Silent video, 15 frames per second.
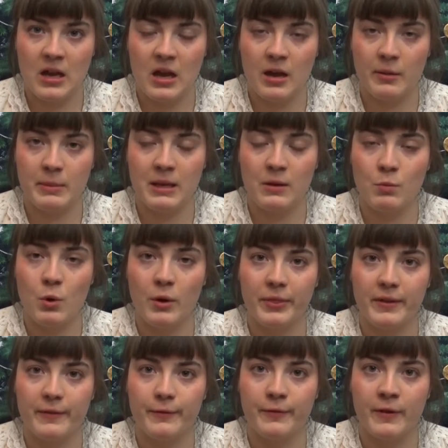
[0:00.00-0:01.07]
I mean, what
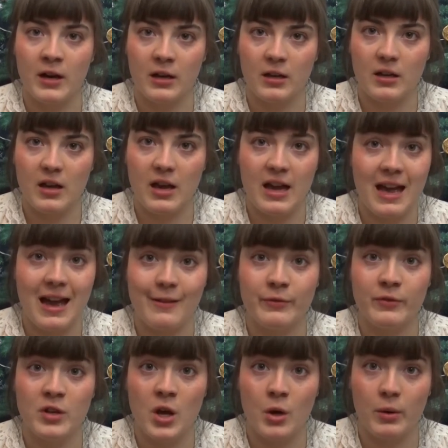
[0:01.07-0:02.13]
the fuck? I
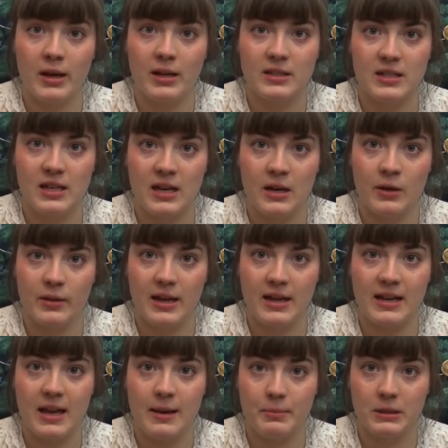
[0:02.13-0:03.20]
have no idea how that
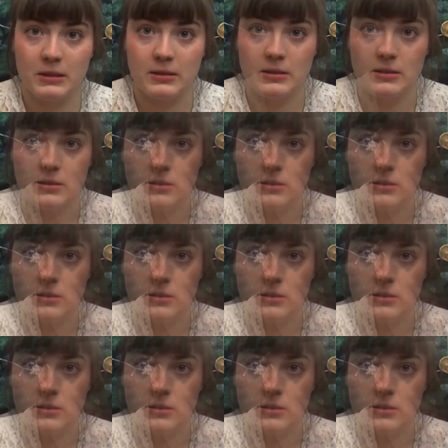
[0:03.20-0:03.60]
happened.